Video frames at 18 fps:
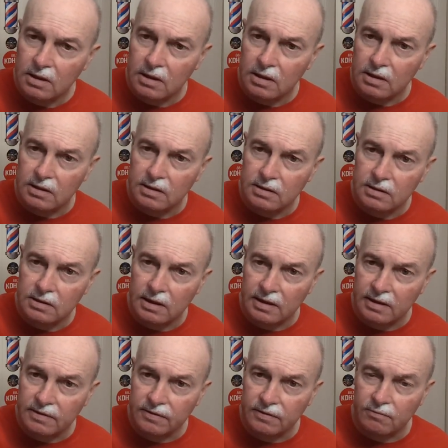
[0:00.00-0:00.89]

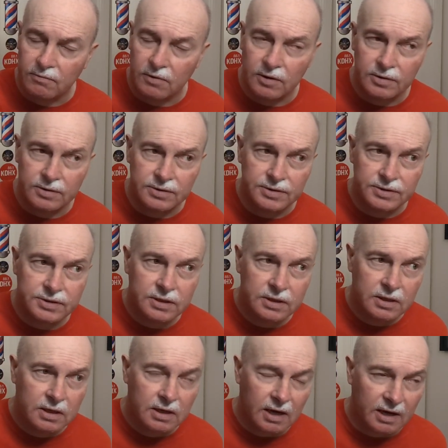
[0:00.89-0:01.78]
like the ones
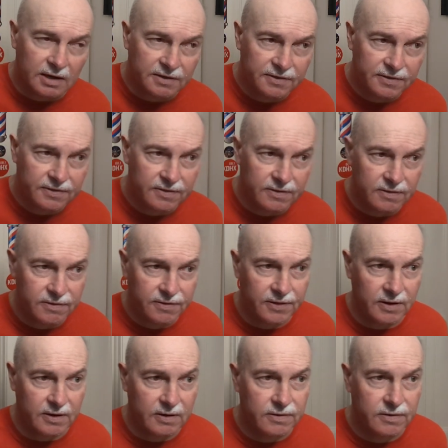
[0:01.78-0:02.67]
I
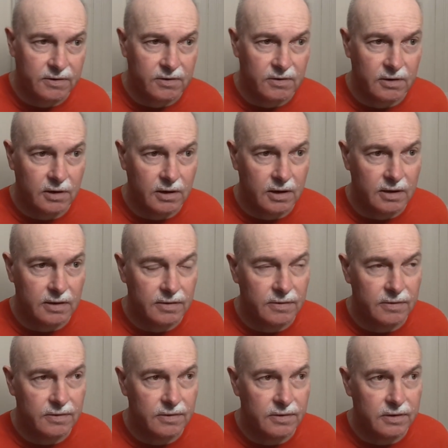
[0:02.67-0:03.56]
think that are
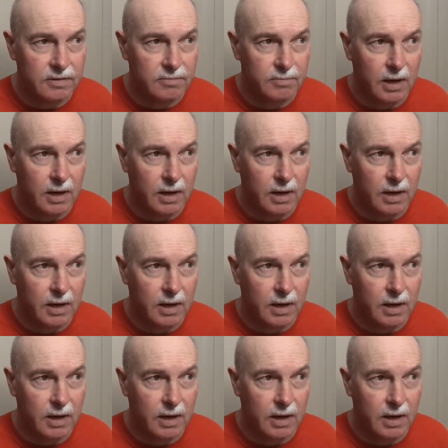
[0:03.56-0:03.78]
on